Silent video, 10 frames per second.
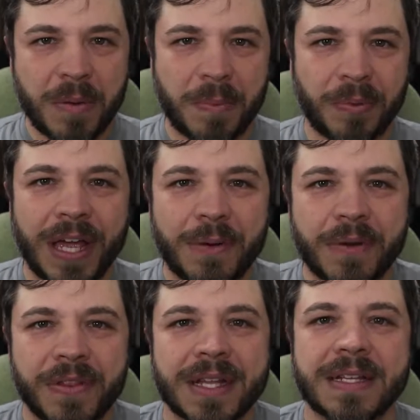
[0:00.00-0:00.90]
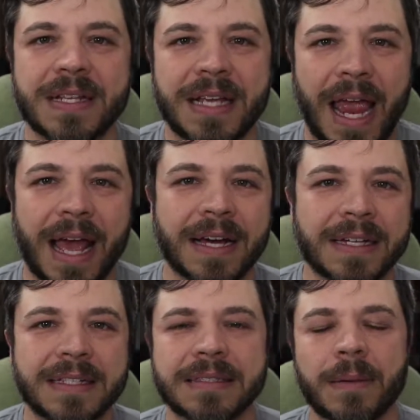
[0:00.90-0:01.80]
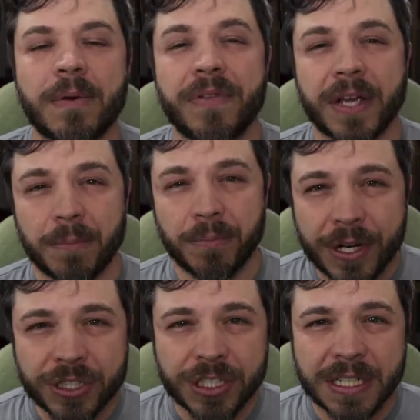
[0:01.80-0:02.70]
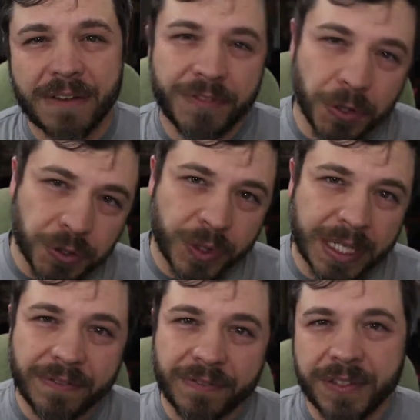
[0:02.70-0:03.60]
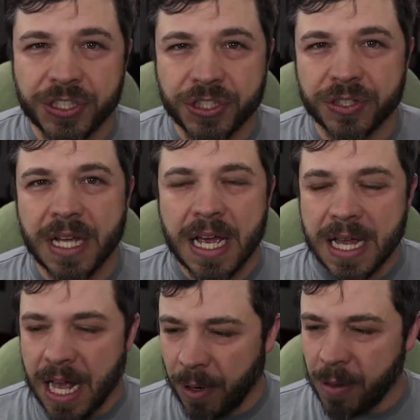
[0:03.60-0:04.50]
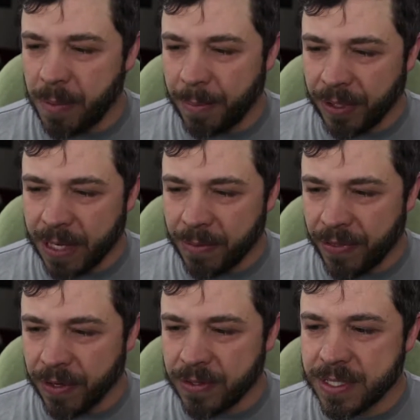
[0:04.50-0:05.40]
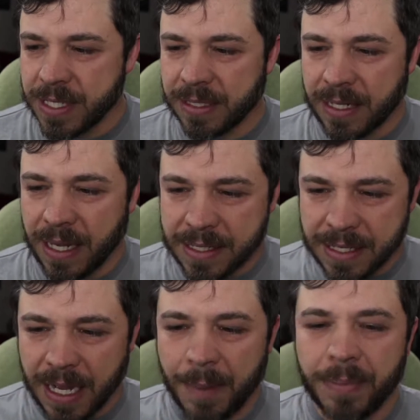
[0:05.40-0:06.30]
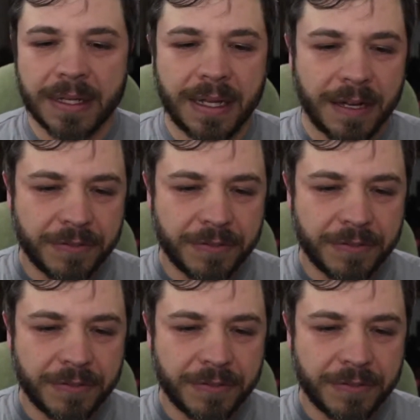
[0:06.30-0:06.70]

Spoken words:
playing with it and some of the compression and filtering features. Probably be playing with those in the next couple of